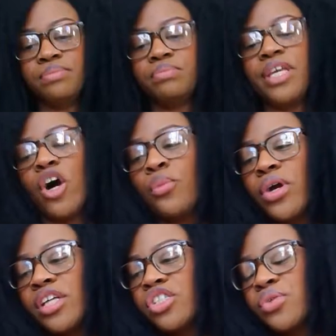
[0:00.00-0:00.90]
Yeah, I hope you
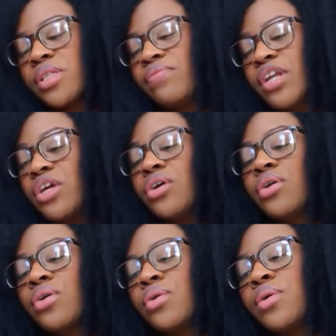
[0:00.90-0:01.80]
guys enjoyed the video.
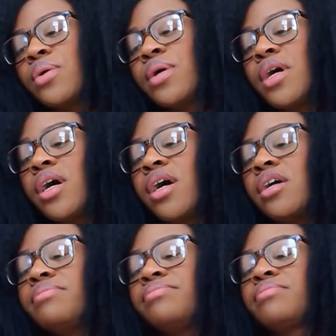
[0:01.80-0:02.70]

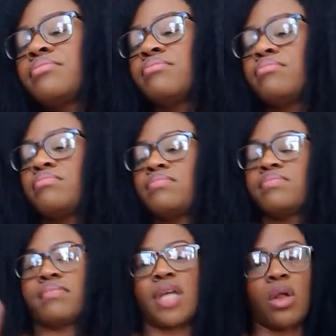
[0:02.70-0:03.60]

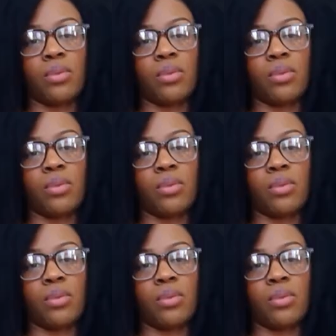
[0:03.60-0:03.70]
I